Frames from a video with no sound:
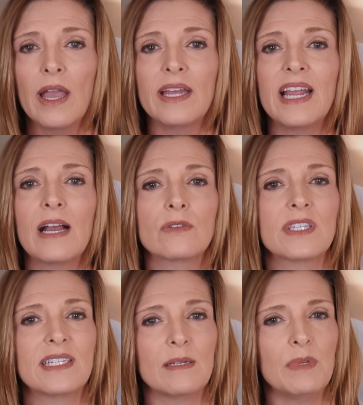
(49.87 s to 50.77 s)
and how
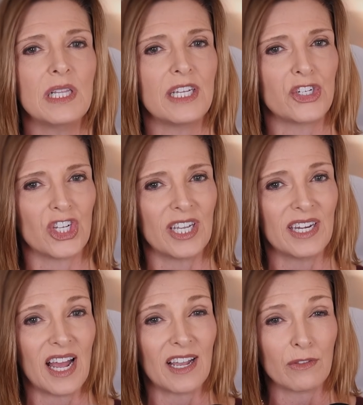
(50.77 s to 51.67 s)
stimulation
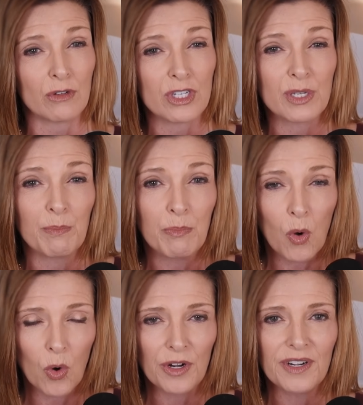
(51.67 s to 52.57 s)
can either
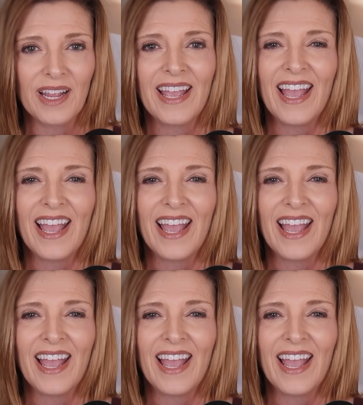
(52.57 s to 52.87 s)
support